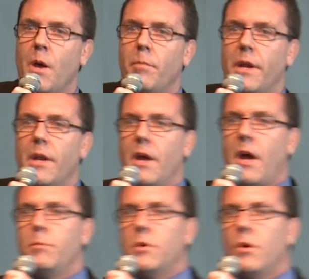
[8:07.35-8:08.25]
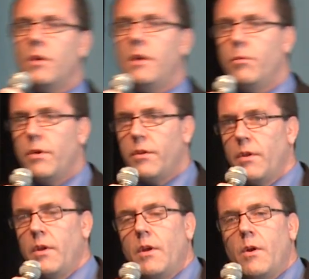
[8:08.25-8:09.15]
but I'm totally with
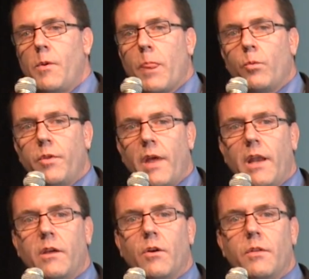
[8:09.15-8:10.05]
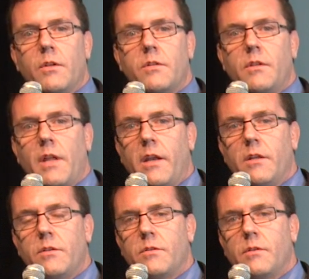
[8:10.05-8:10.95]
Alec on this, and that
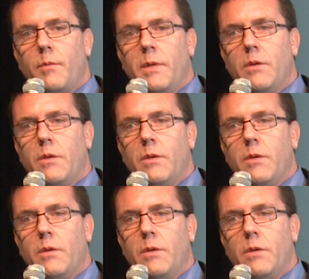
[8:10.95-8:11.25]
is,